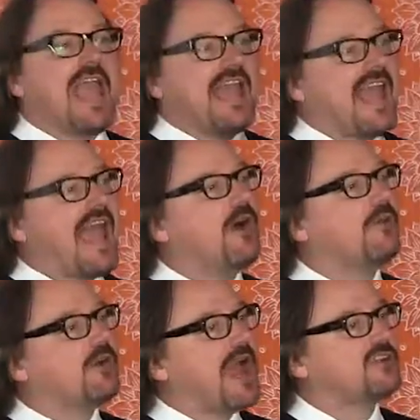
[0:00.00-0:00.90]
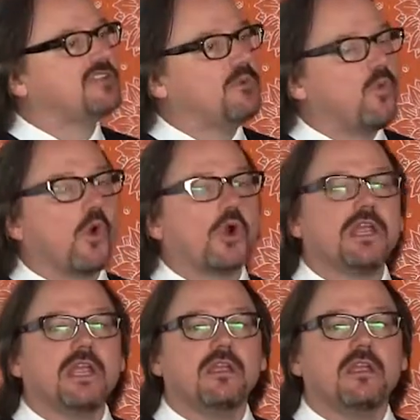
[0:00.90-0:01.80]
and how they're actually
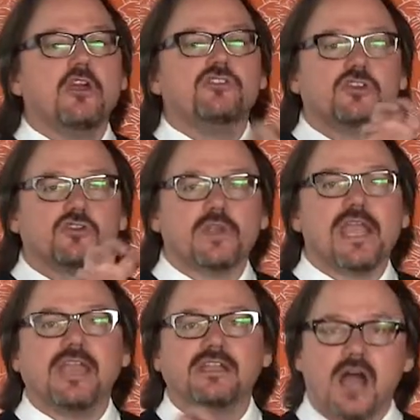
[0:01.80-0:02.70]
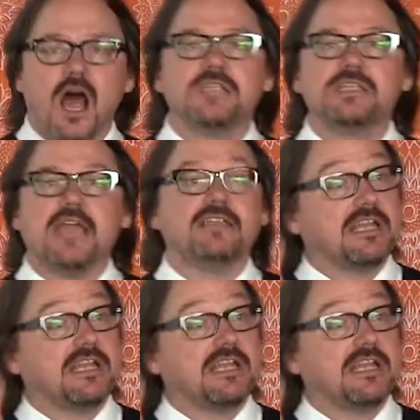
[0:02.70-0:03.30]
working to create content